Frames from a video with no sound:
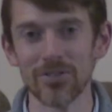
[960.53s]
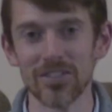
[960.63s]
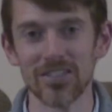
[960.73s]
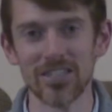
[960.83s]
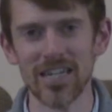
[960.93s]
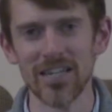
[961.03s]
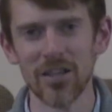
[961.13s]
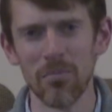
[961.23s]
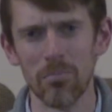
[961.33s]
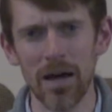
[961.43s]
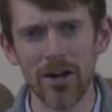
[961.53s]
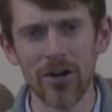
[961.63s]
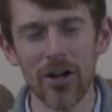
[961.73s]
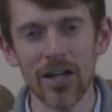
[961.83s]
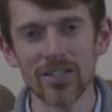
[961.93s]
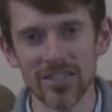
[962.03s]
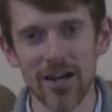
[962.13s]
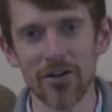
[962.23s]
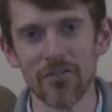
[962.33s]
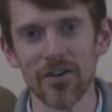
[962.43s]
and seeing the better
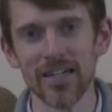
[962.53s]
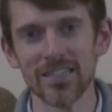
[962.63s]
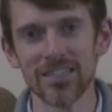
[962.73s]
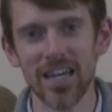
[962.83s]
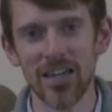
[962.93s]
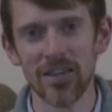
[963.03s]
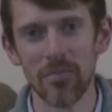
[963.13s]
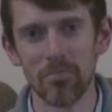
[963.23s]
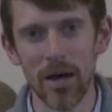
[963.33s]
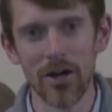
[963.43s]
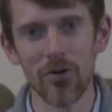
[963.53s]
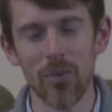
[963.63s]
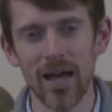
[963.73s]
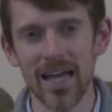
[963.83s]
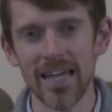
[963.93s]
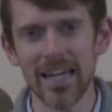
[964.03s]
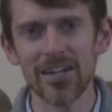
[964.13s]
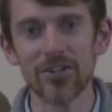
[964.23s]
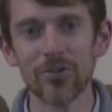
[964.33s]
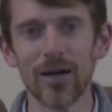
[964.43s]
sacrifice, the better way
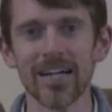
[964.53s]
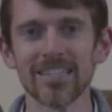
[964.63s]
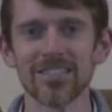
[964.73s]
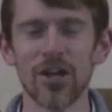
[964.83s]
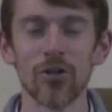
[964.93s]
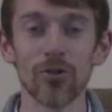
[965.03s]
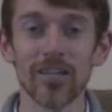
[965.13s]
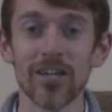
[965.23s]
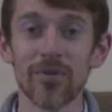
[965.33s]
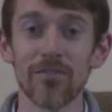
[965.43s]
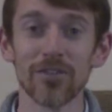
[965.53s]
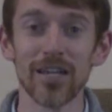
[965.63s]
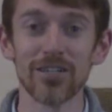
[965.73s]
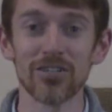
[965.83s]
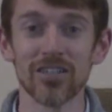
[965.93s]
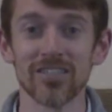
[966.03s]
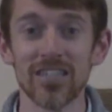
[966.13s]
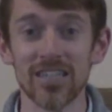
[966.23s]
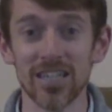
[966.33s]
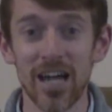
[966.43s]
in Christ, looking at Revelation and
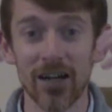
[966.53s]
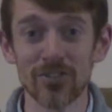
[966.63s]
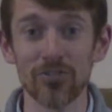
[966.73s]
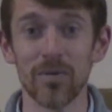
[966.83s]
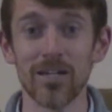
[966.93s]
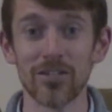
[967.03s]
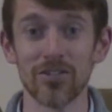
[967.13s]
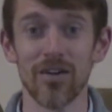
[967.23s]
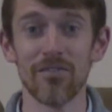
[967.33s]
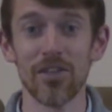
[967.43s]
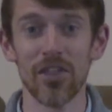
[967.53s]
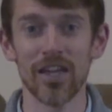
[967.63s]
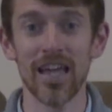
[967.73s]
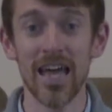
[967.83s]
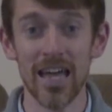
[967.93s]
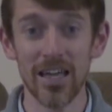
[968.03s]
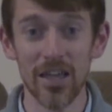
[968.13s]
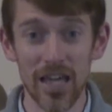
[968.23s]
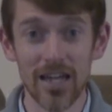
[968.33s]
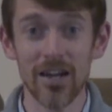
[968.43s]
seeing the consummation of everything
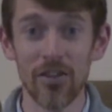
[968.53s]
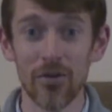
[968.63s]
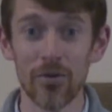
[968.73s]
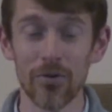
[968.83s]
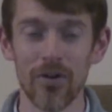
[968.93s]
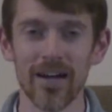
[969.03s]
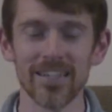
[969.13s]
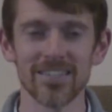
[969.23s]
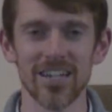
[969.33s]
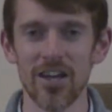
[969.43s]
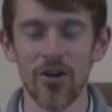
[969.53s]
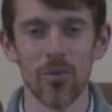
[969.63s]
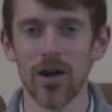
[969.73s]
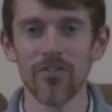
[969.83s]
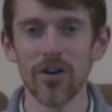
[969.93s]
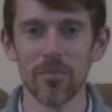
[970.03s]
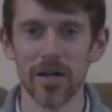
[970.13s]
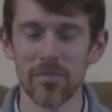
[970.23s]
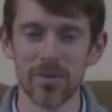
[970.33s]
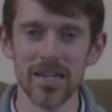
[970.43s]
in and through Christ, wherever it
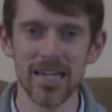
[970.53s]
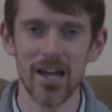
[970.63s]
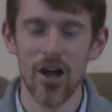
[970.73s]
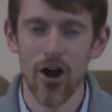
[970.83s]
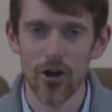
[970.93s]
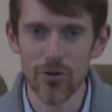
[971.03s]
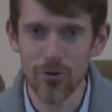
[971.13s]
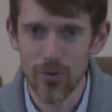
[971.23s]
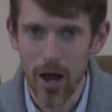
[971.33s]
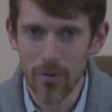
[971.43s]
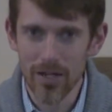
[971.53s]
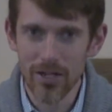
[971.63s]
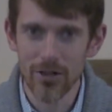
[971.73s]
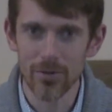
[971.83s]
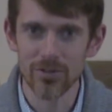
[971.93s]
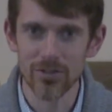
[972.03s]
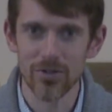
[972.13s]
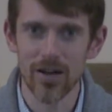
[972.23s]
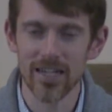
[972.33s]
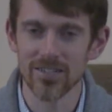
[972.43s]
might be, are you crowding close to
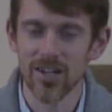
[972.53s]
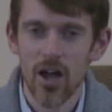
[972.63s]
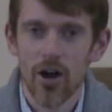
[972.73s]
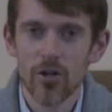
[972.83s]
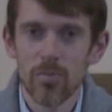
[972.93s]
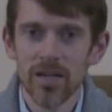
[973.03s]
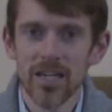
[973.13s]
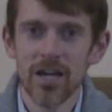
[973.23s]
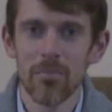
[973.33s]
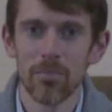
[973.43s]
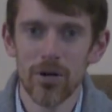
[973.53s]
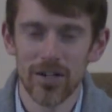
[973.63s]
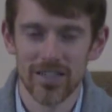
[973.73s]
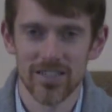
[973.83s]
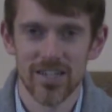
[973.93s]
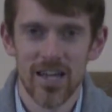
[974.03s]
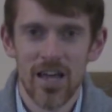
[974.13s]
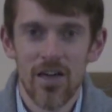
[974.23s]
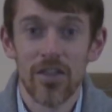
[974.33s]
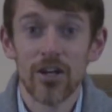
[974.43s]
Christ? Are you picking up books
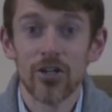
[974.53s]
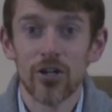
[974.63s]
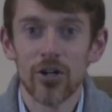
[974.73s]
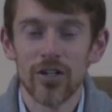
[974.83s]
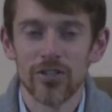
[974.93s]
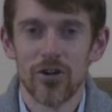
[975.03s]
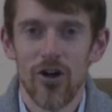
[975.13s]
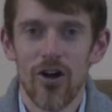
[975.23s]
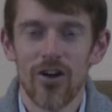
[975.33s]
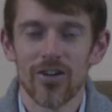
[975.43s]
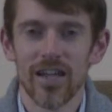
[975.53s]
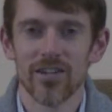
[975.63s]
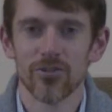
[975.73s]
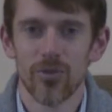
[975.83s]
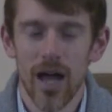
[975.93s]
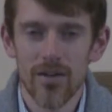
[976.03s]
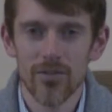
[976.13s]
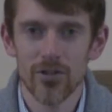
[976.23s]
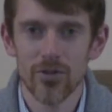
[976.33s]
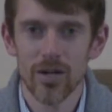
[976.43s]
that encourage your heart and drive
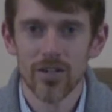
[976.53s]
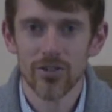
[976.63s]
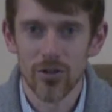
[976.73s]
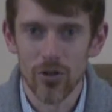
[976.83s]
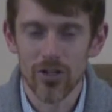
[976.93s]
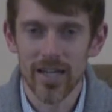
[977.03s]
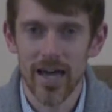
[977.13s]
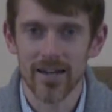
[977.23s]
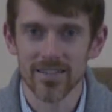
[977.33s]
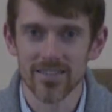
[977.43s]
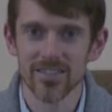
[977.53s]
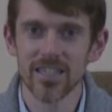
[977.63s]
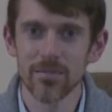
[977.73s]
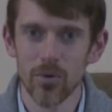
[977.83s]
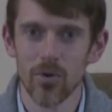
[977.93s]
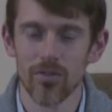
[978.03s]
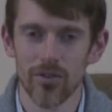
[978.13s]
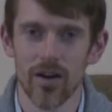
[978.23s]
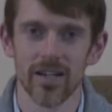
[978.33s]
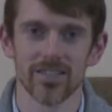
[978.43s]
you to look at and see more of
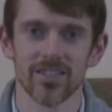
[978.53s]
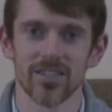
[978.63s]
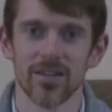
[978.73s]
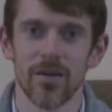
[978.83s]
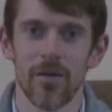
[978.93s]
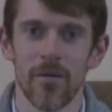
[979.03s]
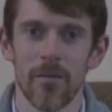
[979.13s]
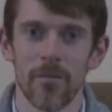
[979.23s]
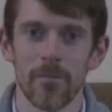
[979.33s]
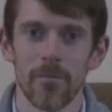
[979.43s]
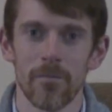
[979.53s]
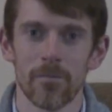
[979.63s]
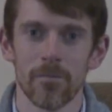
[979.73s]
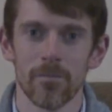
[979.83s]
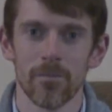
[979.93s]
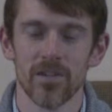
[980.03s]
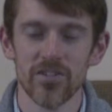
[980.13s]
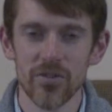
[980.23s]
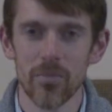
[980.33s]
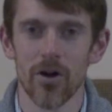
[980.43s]
Christ? This
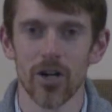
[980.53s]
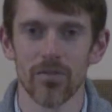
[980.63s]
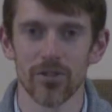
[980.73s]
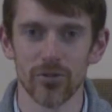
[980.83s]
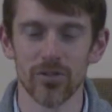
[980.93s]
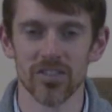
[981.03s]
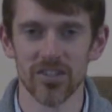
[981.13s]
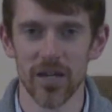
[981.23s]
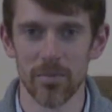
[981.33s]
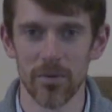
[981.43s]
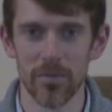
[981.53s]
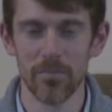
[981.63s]
is a mark of a true disciple.